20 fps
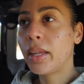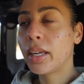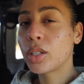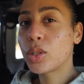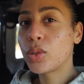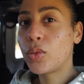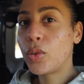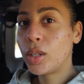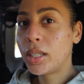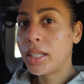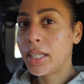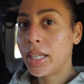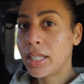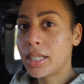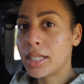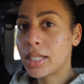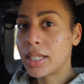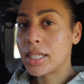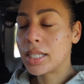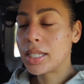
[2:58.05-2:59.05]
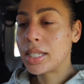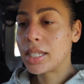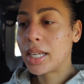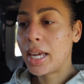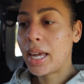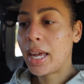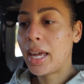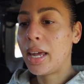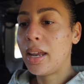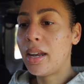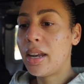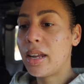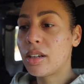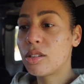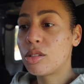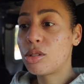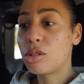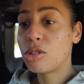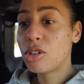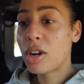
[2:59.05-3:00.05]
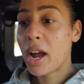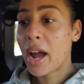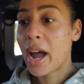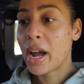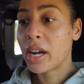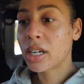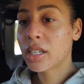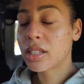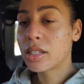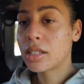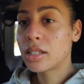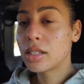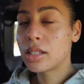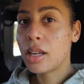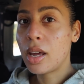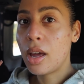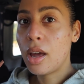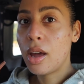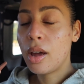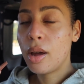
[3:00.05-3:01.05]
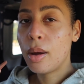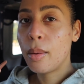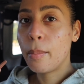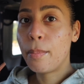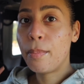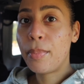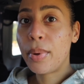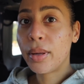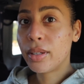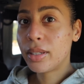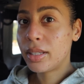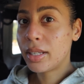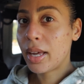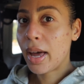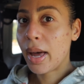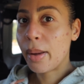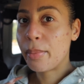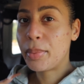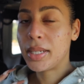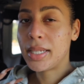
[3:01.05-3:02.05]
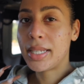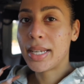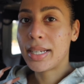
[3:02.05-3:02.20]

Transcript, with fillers: exfoliates the skin, extracts buildup,